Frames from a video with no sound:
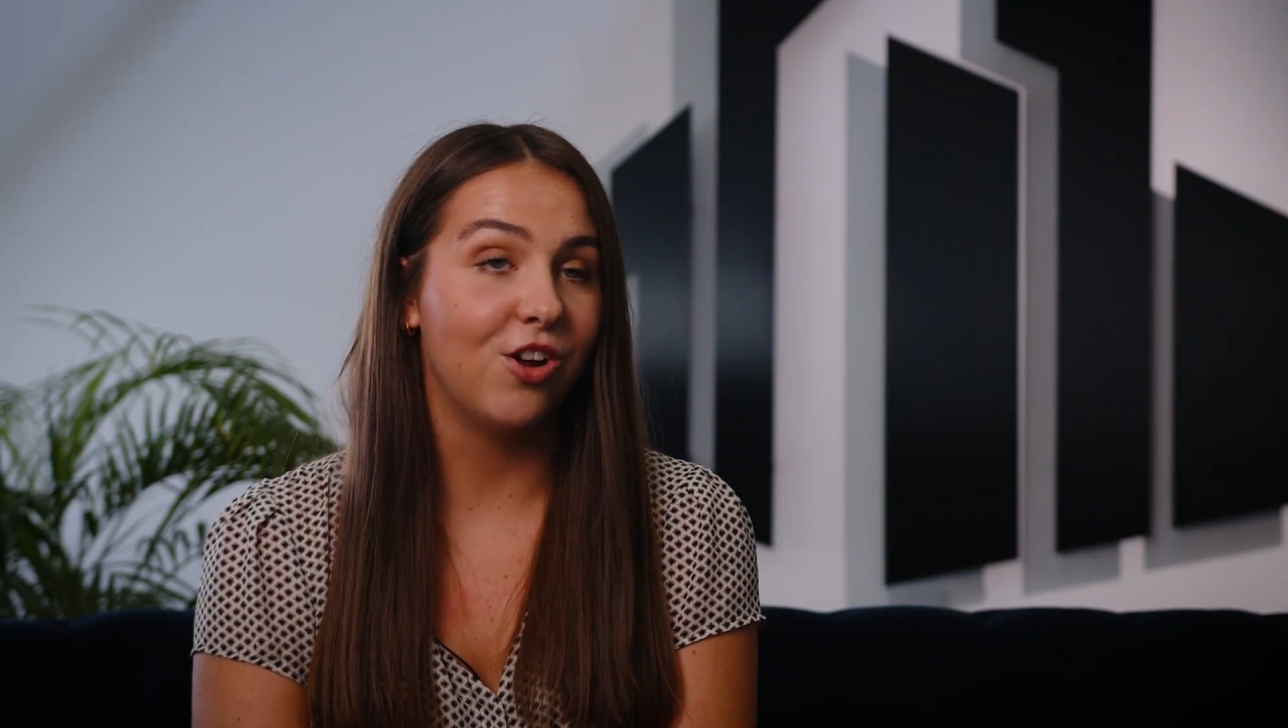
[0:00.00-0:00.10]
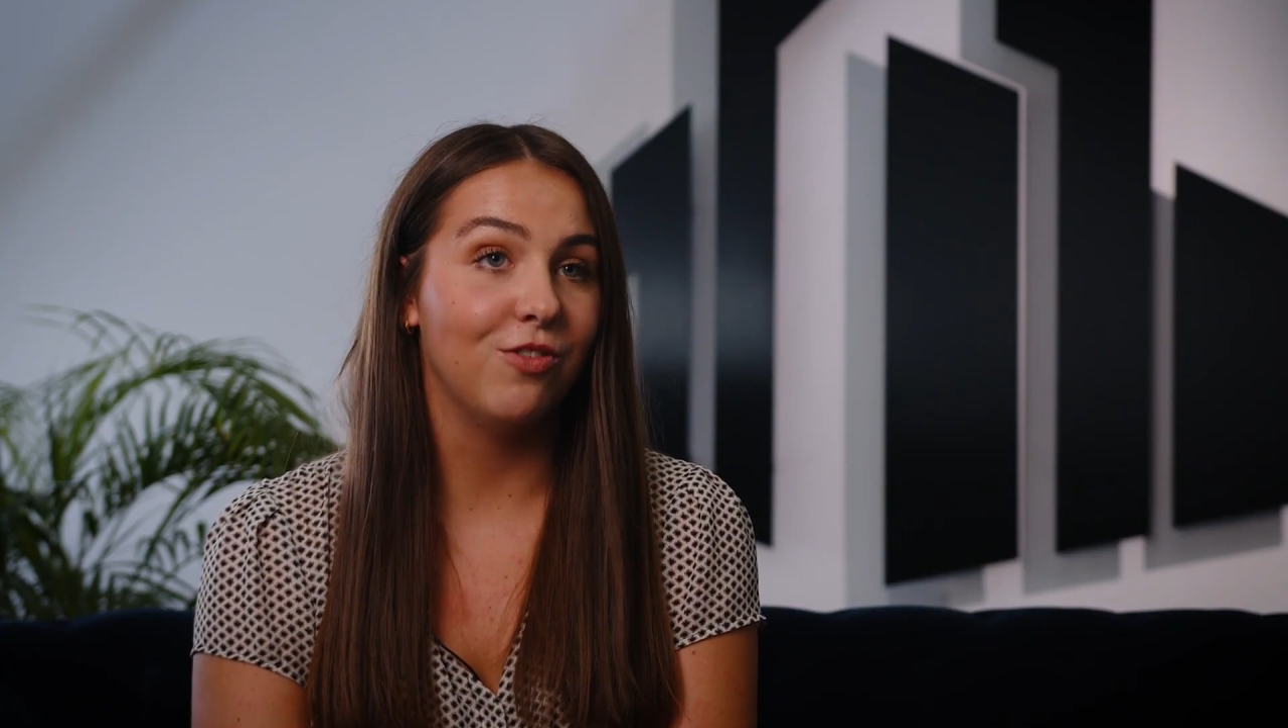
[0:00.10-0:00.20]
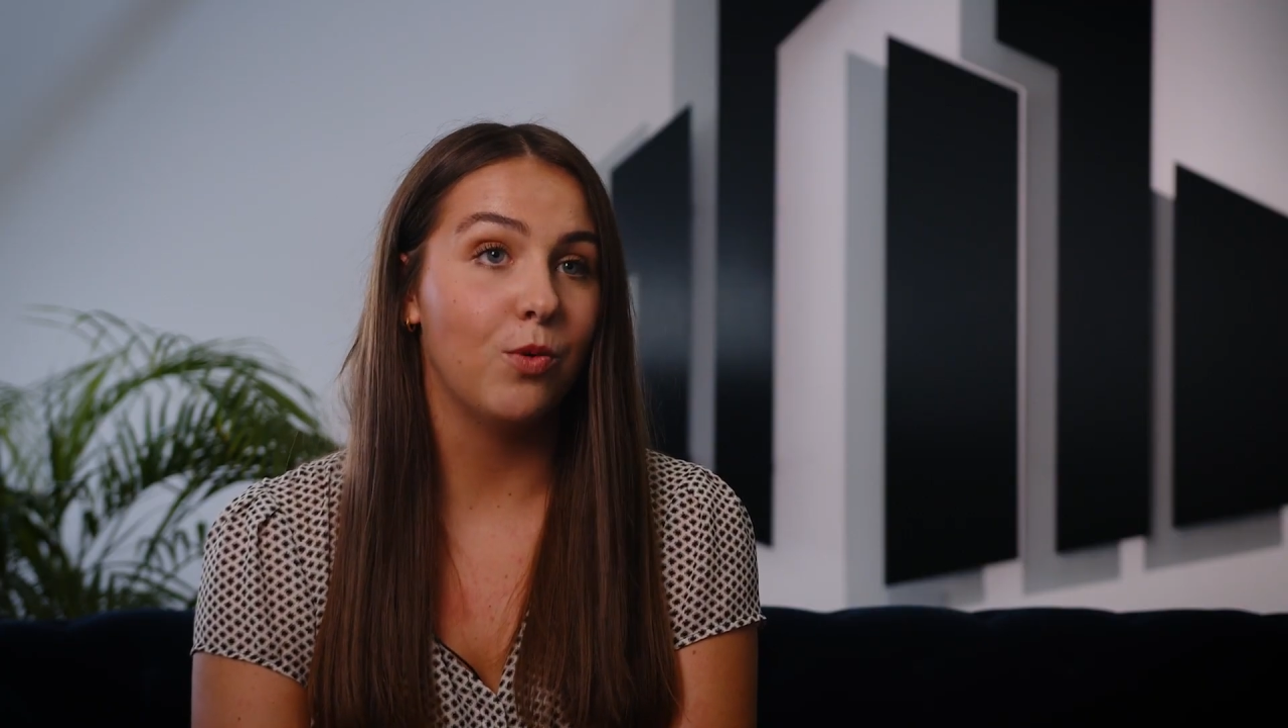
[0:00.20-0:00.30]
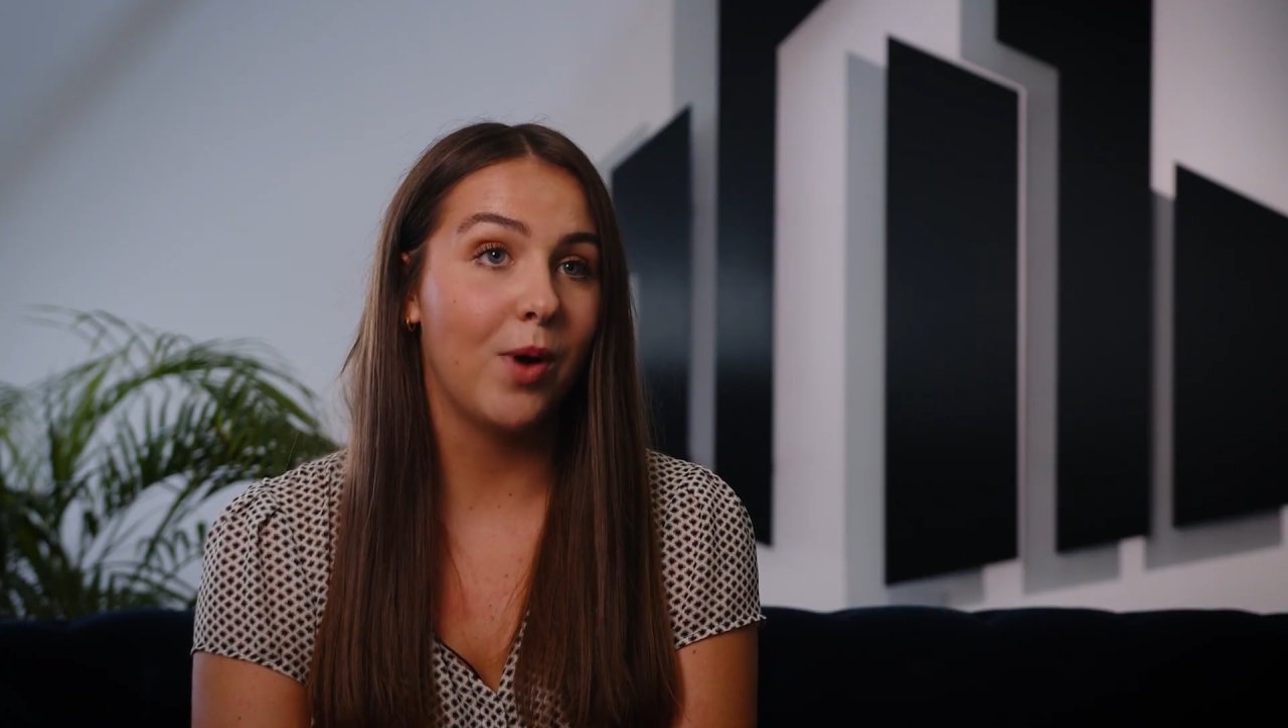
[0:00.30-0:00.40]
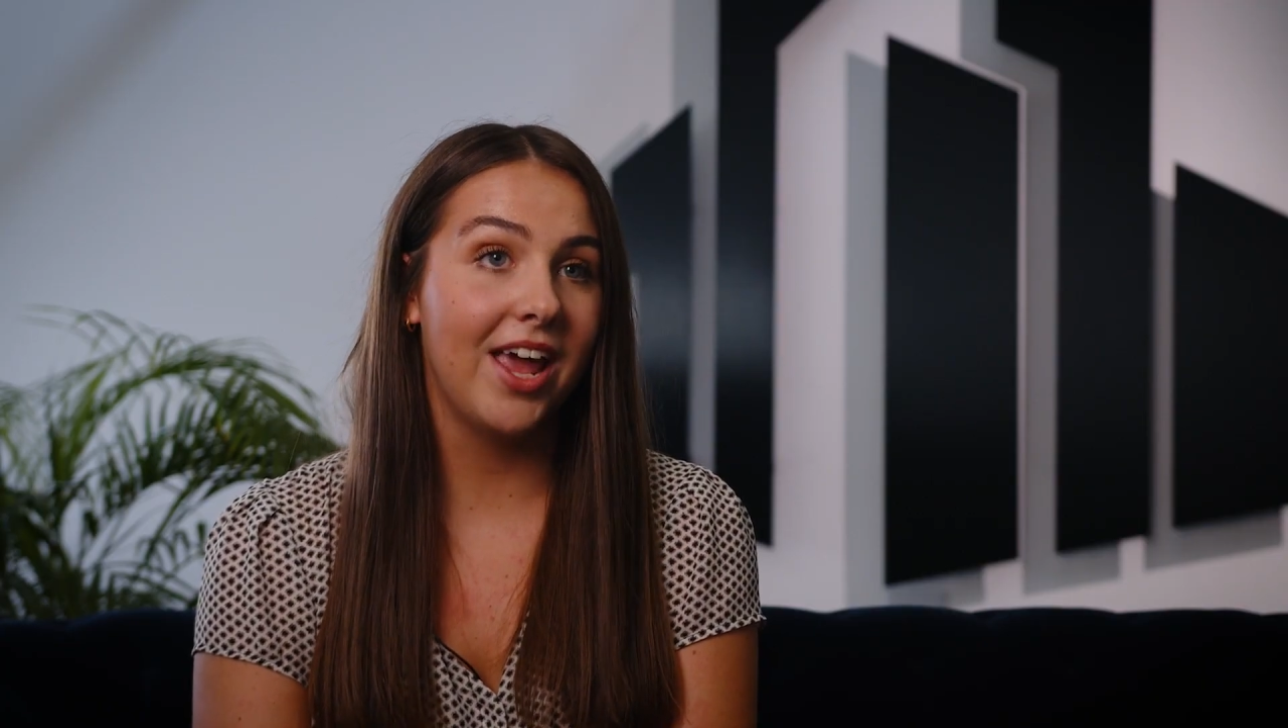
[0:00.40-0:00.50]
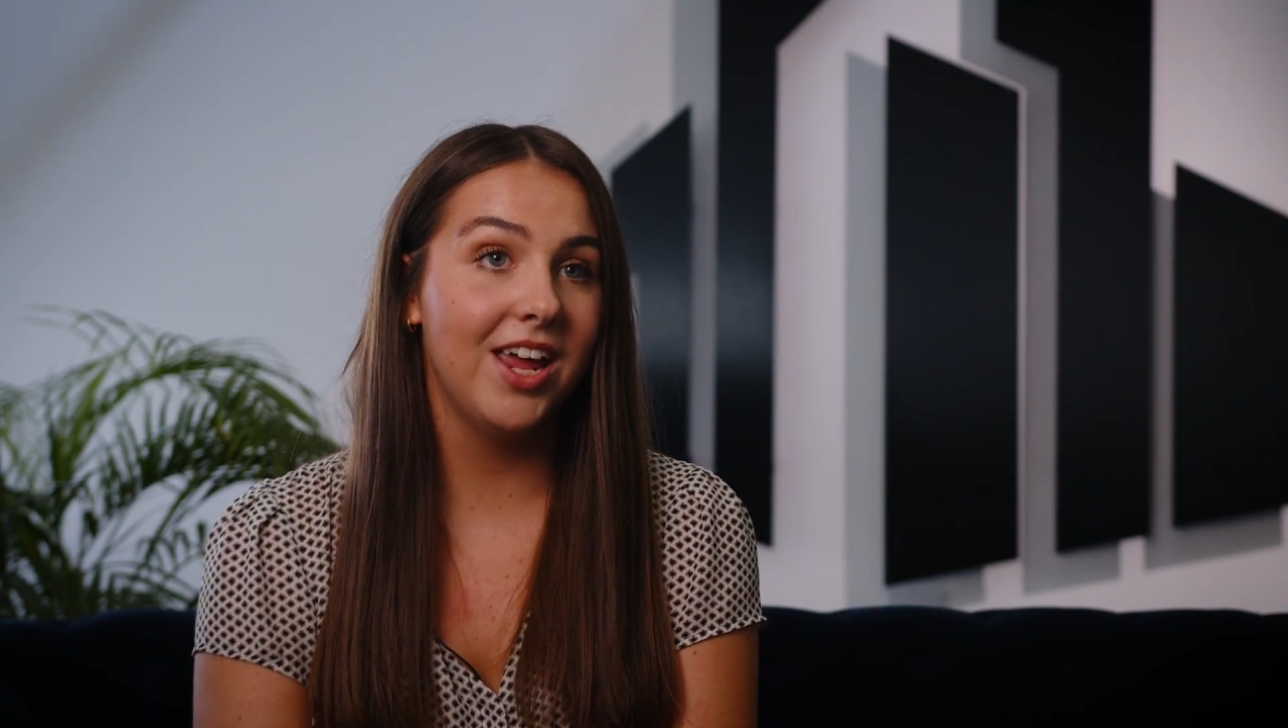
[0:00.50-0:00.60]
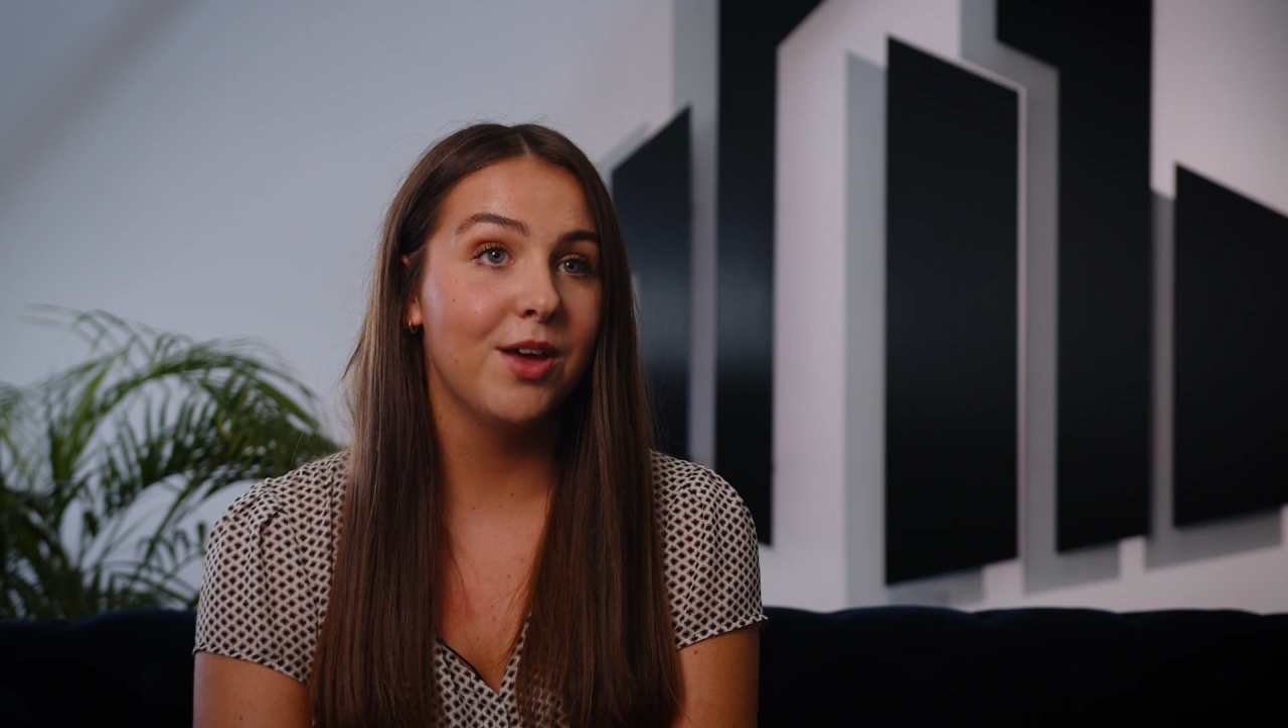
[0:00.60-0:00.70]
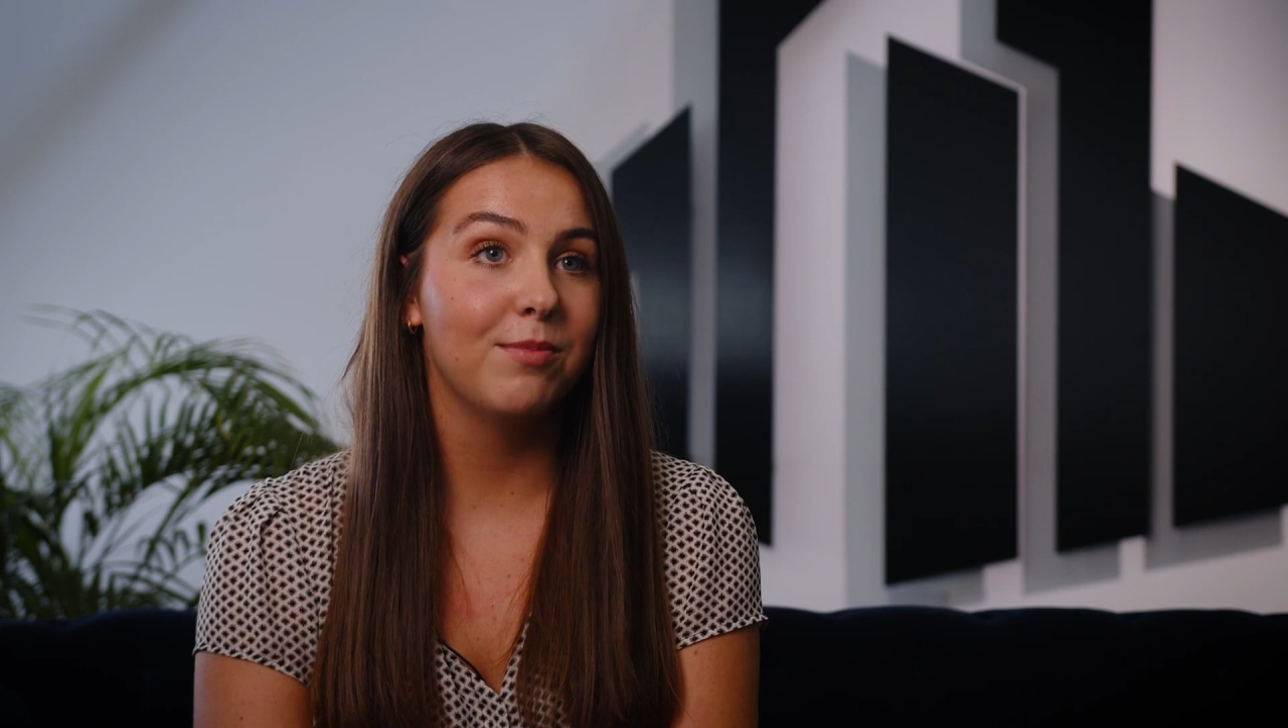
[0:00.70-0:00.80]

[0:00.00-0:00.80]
along the way,